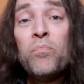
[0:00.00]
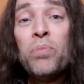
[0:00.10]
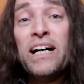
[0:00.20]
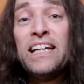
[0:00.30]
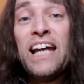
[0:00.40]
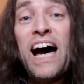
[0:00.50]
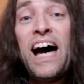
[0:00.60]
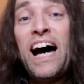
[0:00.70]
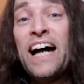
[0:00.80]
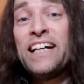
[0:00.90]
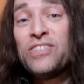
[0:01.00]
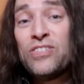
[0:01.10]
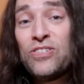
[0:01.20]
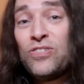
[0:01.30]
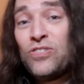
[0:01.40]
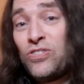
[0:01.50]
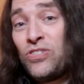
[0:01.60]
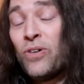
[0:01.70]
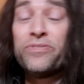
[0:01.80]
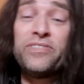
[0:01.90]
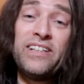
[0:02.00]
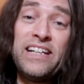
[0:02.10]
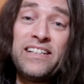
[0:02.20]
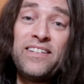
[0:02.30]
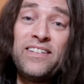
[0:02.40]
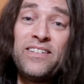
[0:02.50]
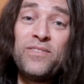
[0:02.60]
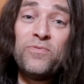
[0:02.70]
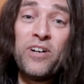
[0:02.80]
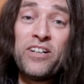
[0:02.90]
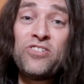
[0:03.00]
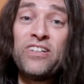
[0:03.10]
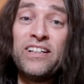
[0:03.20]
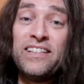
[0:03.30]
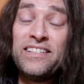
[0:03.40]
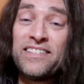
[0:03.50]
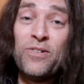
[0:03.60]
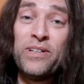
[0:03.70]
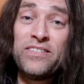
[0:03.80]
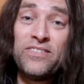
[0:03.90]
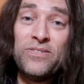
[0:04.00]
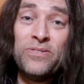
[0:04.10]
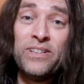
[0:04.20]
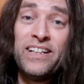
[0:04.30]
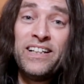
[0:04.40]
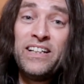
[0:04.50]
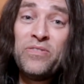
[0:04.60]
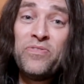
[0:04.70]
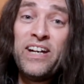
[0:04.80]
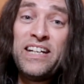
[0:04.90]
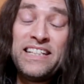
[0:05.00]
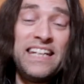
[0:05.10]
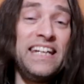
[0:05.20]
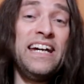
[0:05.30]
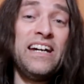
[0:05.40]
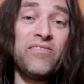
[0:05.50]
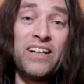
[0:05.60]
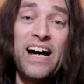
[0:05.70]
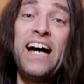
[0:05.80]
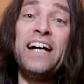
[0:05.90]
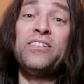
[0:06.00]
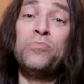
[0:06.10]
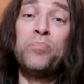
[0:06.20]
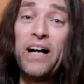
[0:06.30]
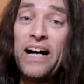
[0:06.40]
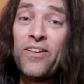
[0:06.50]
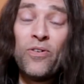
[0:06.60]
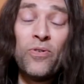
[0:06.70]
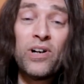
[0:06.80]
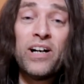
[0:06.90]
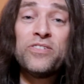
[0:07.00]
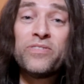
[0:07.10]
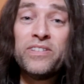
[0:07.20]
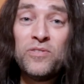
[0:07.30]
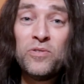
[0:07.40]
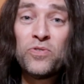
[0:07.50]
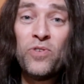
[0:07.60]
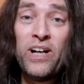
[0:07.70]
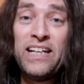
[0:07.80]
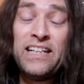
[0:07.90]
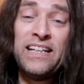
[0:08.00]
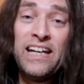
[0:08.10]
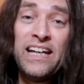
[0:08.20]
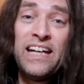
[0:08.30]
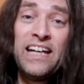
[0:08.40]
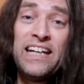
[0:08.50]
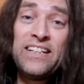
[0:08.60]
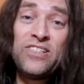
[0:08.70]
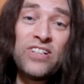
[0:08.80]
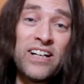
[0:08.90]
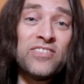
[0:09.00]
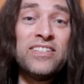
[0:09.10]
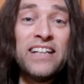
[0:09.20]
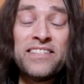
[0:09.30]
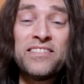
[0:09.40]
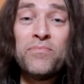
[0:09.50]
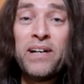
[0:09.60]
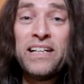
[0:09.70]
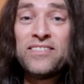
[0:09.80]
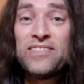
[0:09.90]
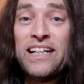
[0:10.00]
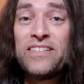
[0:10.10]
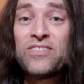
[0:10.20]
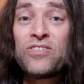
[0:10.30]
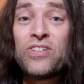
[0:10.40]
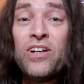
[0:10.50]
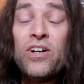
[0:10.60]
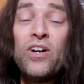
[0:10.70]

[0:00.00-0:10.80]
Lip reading: But I don't think Russia is going to invade Kiev and occupy the whole country of Ukraine. It just doesn't make sense.